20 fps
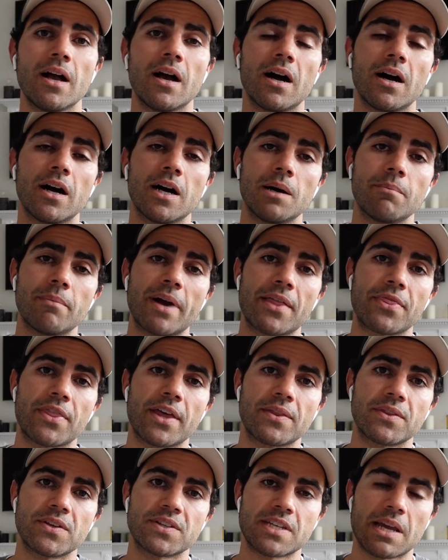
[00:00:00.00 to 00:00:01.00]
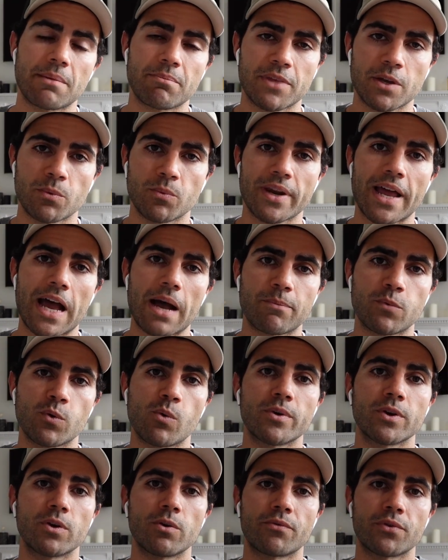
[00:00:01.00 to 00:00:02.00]
And then the same thing would happen when
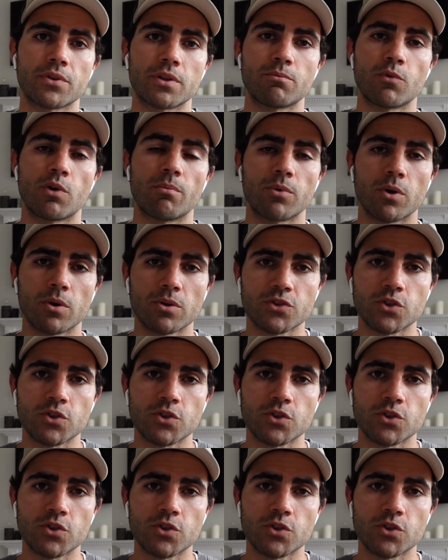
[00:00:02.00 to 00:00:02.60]
we go for the Mont Blanc.